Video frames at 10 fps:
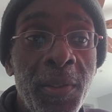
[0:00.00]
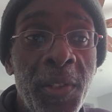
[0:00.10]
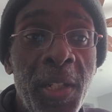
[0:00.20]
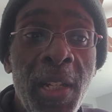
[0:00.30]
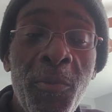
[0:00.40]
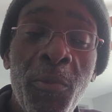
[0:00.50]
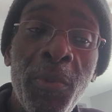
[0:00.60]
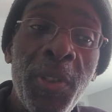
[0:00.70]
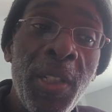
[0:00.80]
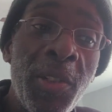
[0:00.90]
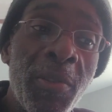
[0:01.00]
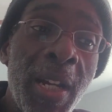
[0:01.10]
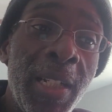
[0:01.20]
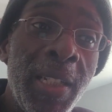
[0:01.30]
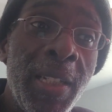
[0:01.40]
she tried
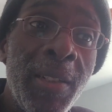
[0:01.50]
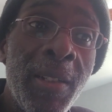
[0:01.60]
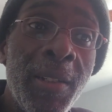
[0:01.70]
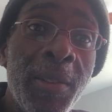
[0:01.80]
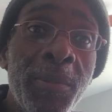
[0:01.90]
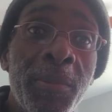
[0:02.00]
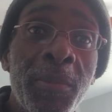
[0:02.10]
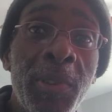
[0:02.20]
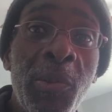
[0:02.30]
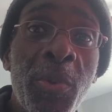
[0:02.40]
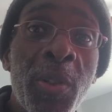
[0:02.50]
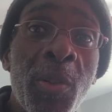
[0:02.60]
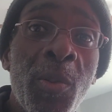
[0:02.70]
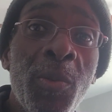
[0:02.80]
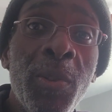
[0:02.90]
to get she was
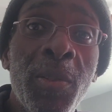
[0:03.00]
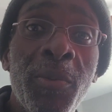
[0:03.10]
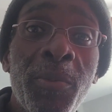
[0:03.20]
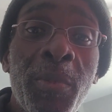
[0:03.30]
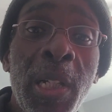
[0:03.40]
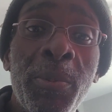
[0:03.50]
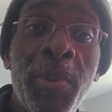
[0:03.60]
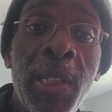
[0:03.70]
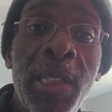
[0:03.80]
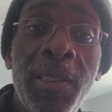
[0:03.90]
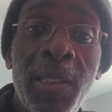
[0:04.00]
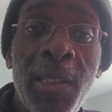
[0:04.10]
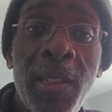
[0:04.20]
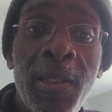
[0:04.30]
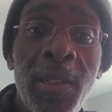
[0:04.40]
told by the police to
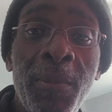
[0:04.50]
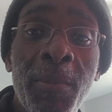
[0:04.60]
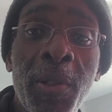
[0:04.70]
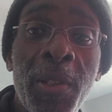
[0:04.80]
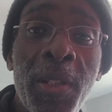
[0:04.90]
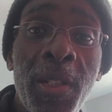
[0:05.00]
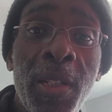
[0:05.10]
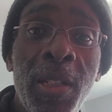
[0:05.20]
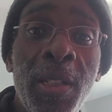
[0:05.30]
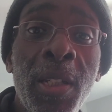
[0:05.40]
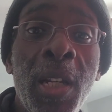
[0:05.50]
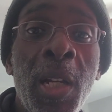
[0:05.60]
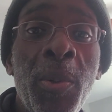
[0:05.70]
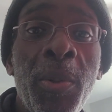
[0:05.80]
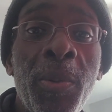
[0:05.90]
get an emergency
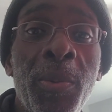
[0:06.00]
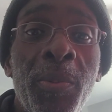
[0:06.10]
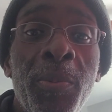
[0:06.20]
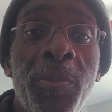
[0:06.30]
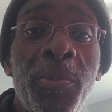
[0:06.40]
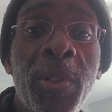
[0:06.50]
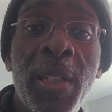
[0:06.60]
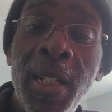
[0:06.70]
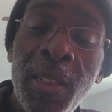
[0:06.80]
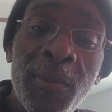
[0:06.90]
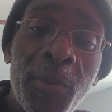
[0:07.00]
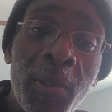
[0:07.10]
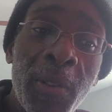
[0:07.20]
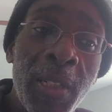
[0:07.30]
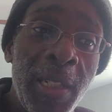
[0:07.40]
protective
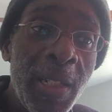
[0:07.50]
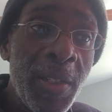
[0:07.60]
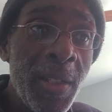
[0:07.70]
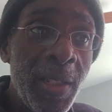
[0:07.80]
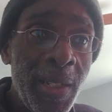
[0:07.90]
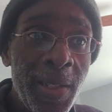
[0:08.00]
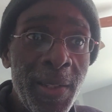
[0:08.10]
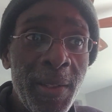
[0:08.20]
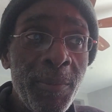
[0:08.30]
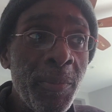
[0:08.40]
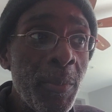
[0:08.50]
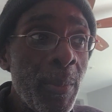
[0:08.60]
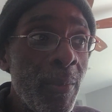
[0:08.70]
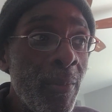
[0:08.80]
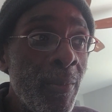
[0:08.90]
order against him.
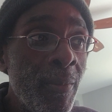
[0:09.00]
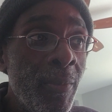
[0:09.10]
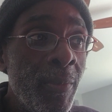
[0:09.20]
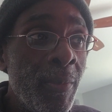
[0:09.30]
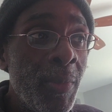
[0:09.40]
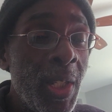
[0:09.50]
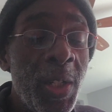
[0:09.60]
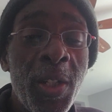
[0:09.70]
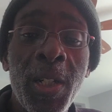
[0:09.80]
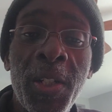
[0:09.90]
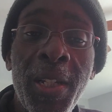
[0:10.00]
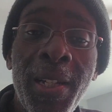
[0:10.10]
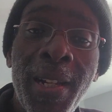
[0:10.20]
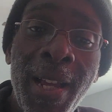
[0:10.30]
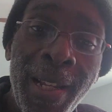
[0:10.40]
The judge
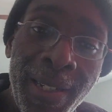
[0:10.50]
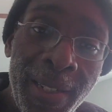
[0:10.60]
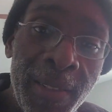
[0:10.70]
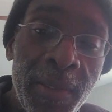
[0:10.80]
denied it